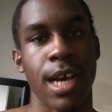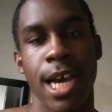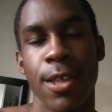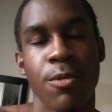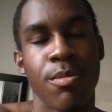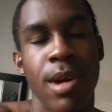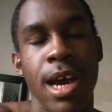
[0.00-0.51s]
I
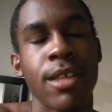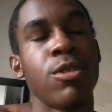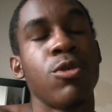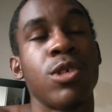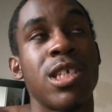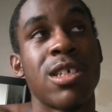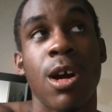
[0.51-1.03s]
don't mind
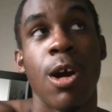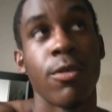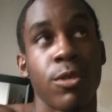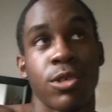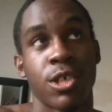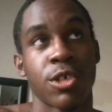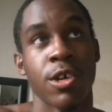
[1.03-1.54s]
losing all
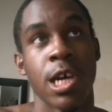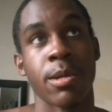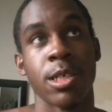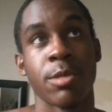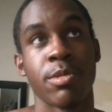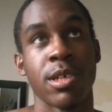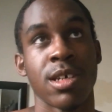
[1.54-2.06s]
those
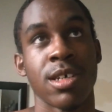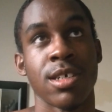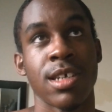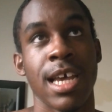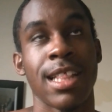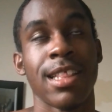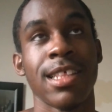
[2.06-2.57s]
subscribers because
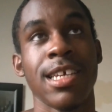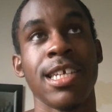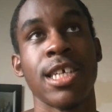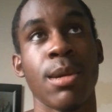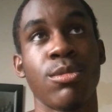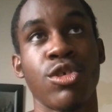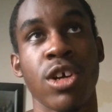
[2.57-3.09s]
at least
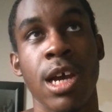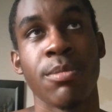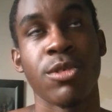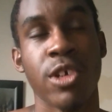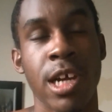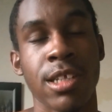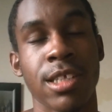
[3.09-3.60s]
I'm, tr I'm
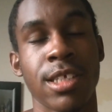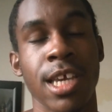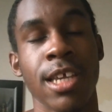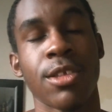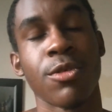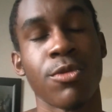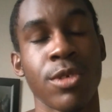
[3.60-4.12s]
trying to
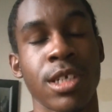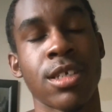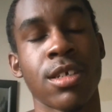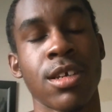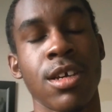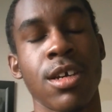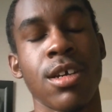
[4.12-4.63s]
take the risk
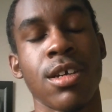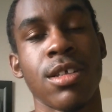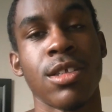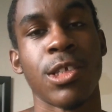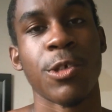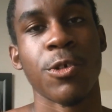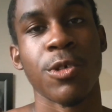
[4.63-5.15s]

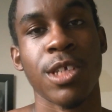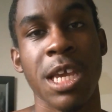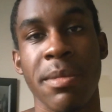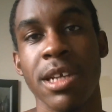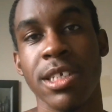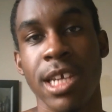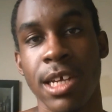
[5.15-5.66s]
to take
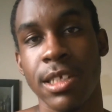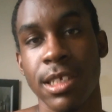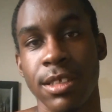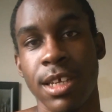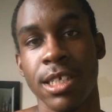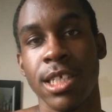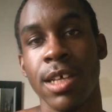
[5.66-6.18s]
my channel to the
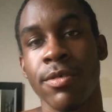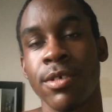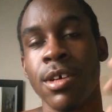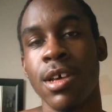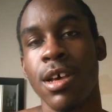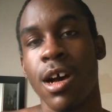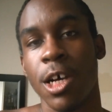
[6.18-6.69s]
next level.
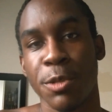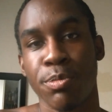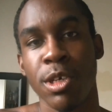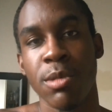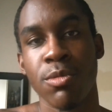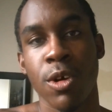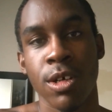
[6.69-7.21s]
I'll
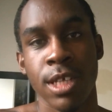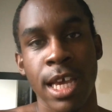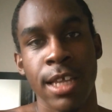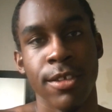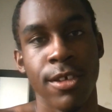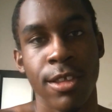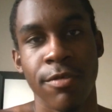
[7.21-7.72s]
speak more on that
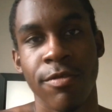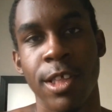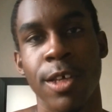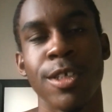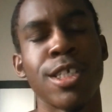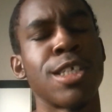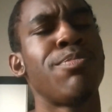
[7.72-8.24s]
in another video.
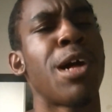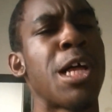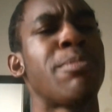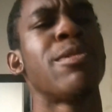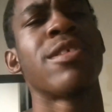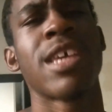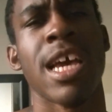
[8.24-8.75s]
This is
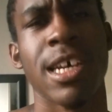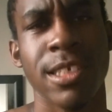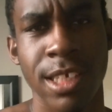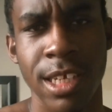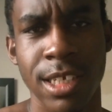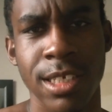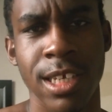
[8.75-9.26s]
bodybuilding
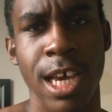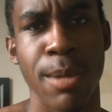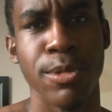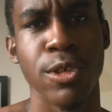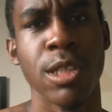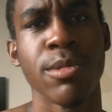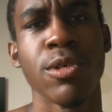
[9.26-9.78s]
calisthenics time,
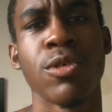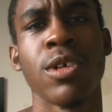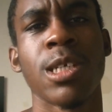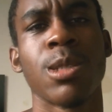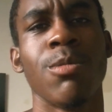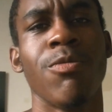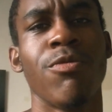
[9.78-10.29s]
so let me go
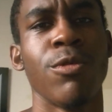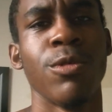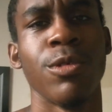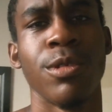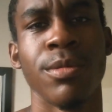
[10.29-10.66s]
get some food.